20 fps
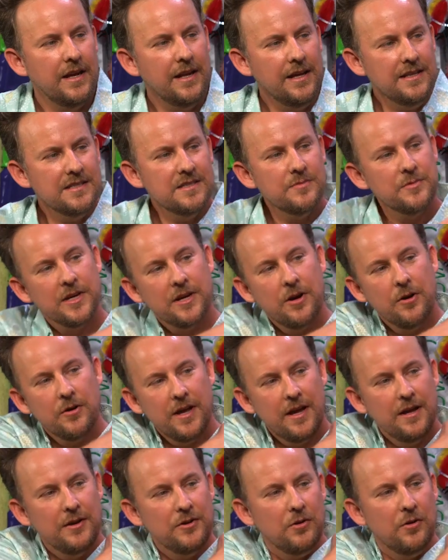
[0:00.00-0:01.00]
I get some of the
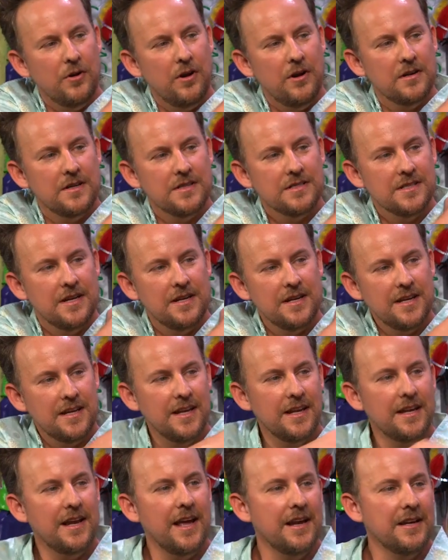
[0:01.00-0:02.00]
cocaine you're on? Because I didn't
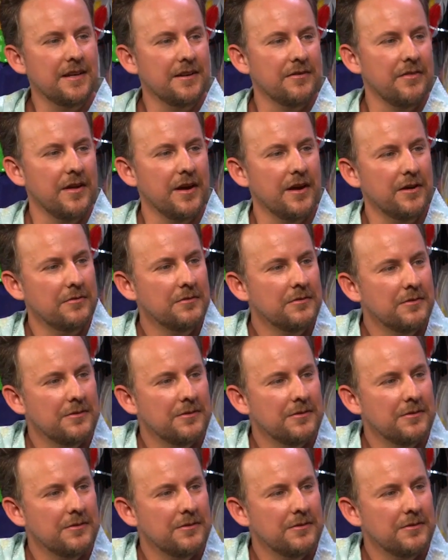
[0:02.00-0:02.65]
get any of that.